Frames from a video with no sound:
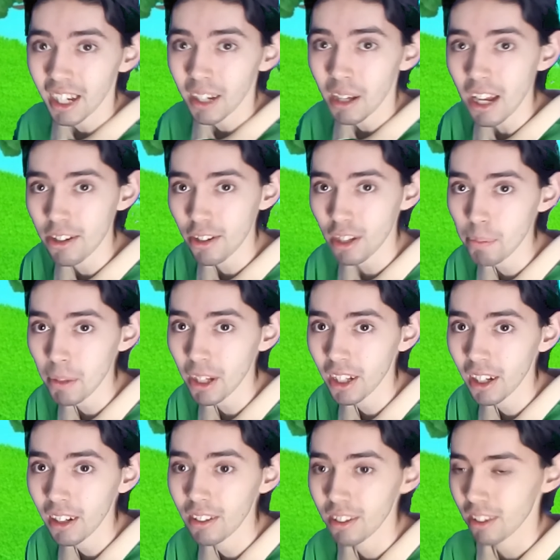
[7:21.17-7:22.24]
It's just
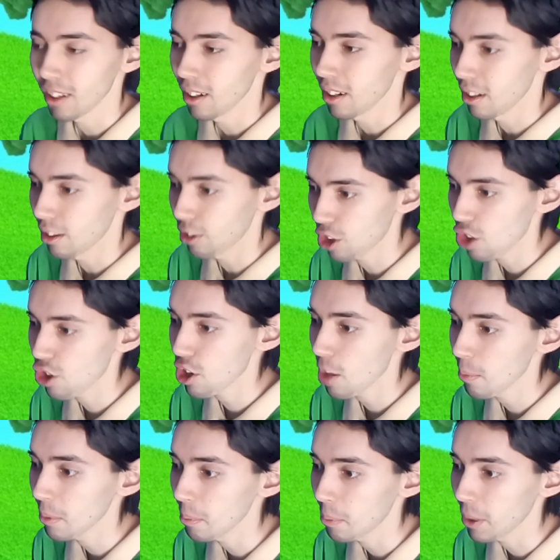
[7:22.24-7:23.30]
because
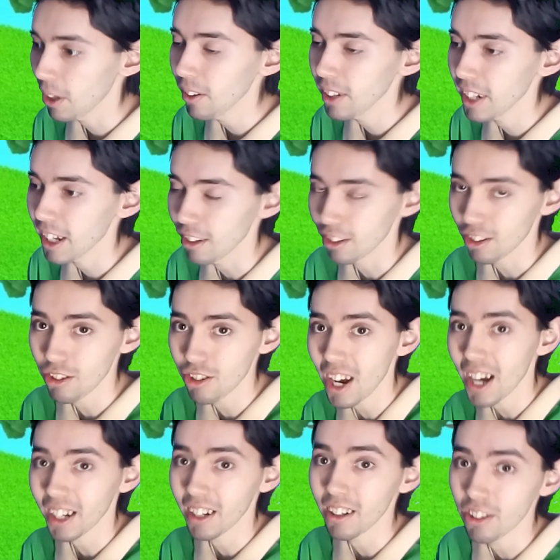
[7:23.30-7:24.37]
someone told
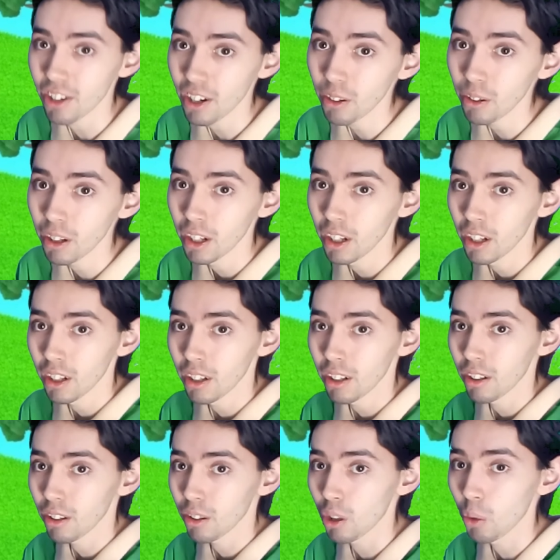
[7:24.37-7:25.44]
Jack and Jill
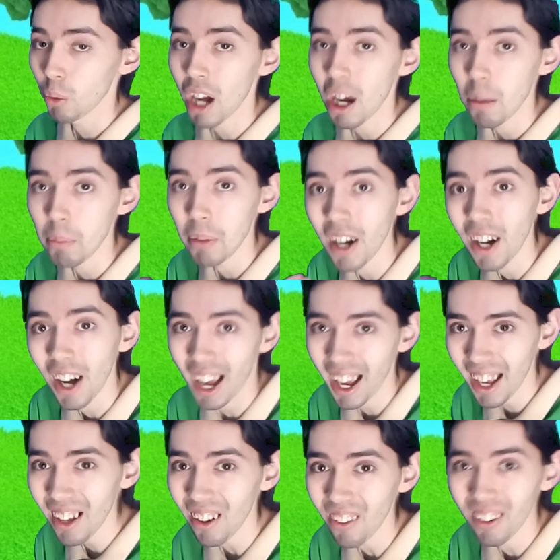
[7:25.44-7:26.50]
go up a hill.